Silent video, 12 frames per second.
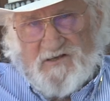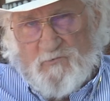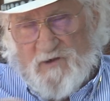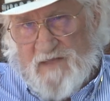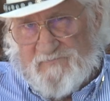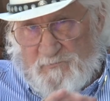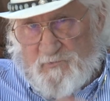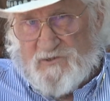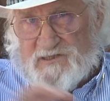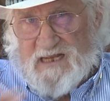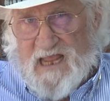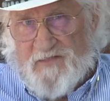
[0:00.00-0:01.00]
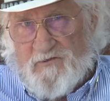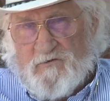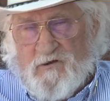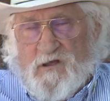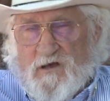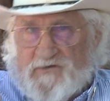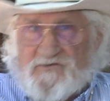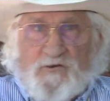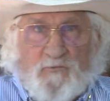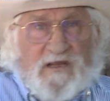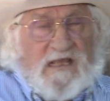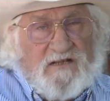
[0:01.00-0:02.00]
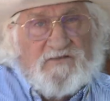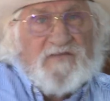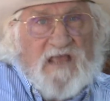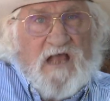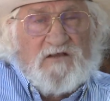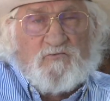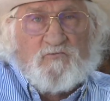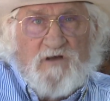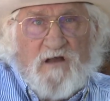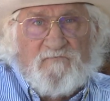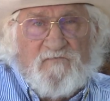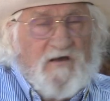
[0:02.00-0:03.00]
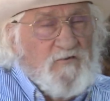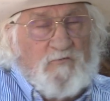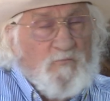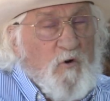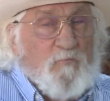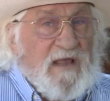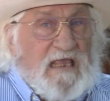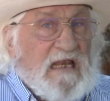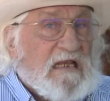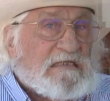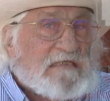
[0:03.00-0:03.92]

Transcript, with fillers: here we have to put together until we get to the actual gunfight, or it won't make any